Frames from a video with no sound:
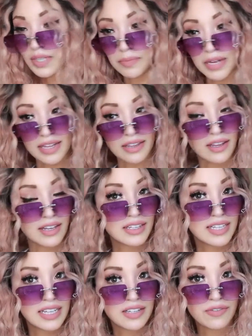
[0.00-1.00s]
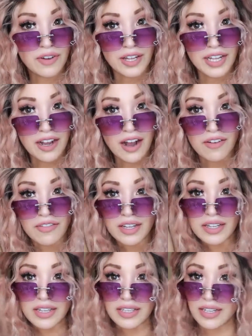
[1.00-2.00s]
But look, see it's falling off
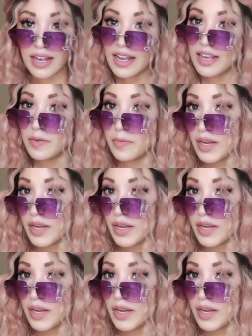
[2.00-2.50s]
on this side.